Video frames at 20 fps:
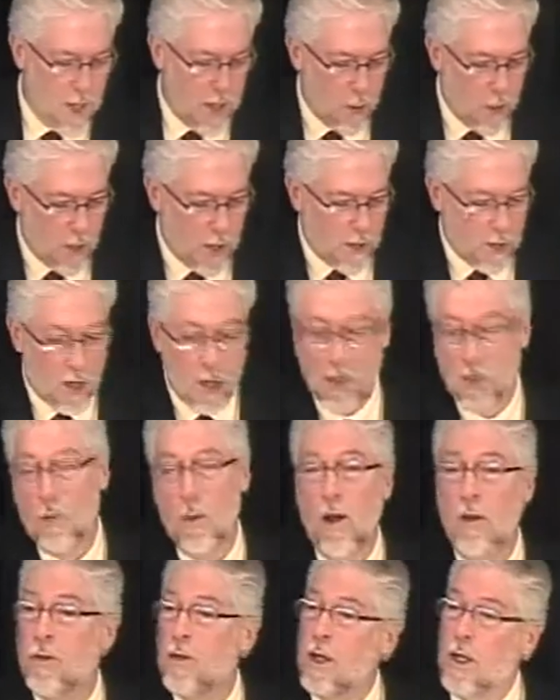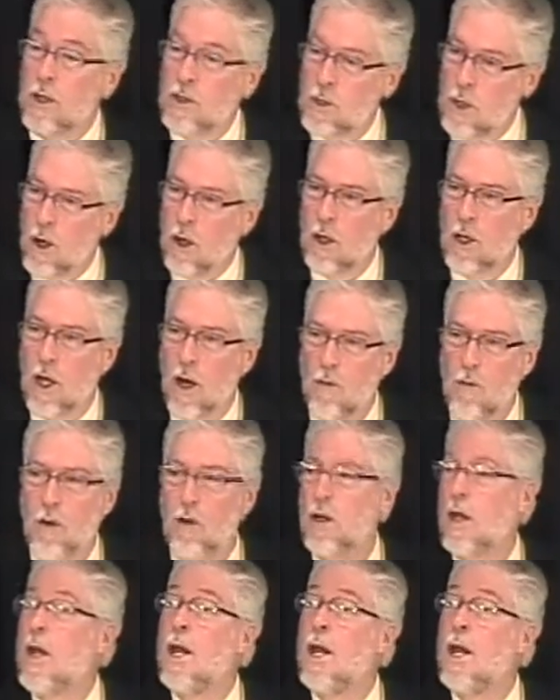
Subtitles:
where he talks about things that aren't covered